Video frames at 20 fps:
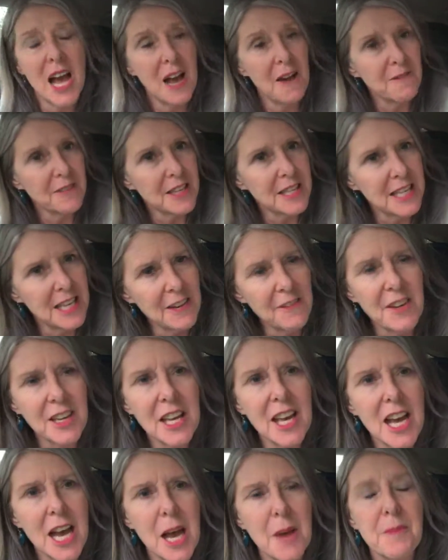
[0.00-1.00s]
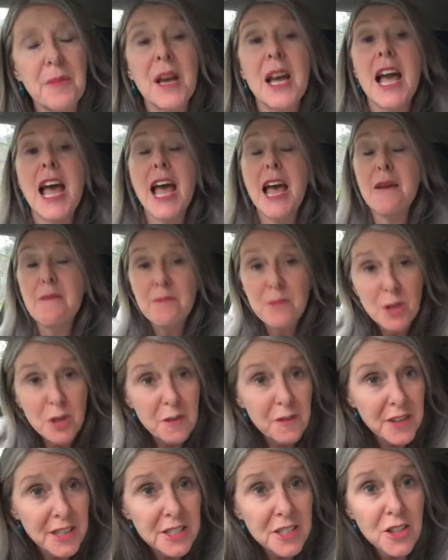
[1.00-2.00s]
of giving up and
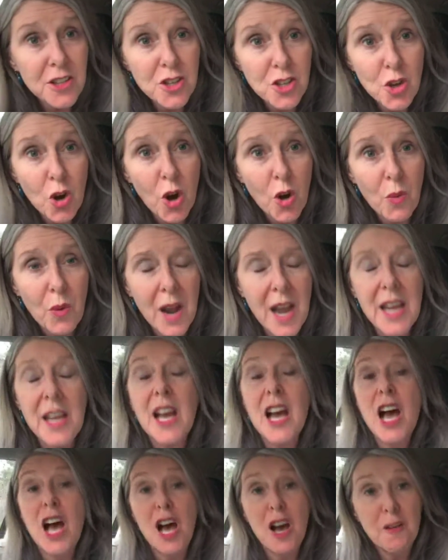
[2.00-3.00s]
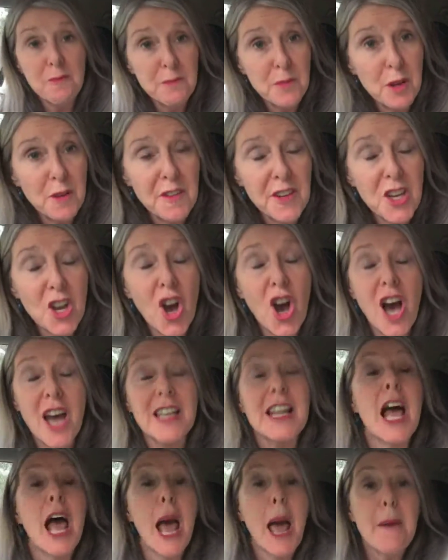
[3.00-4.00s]
move into the doorway of moving
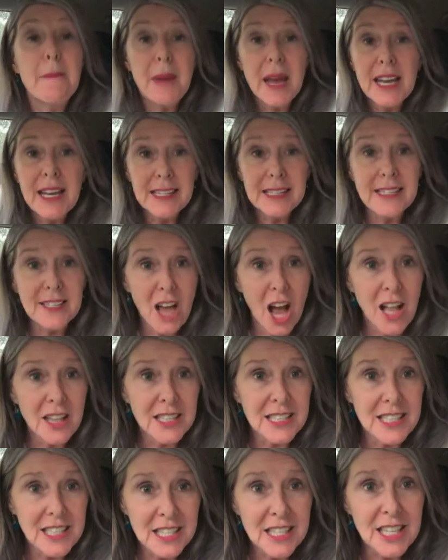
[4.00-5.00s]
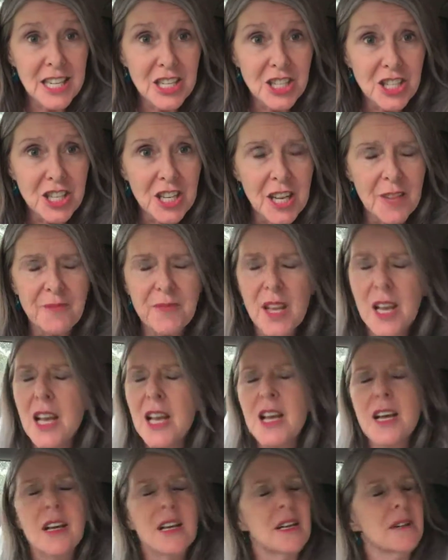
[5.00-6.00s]
on and make a solid decision,
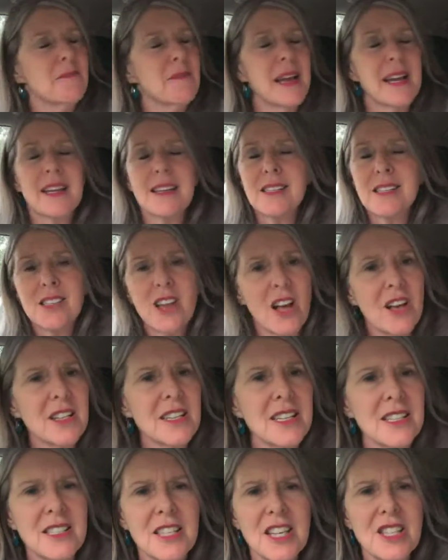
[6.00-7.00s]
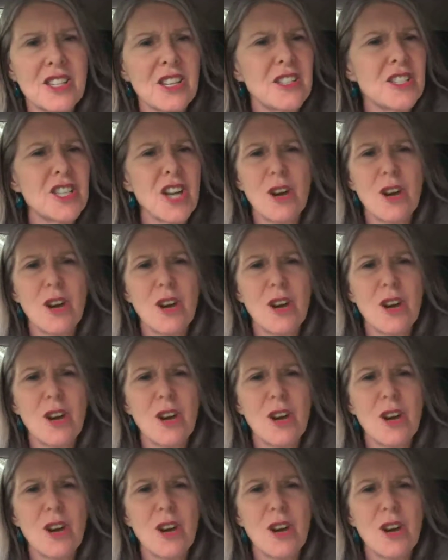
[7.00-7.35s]
make a solid decision.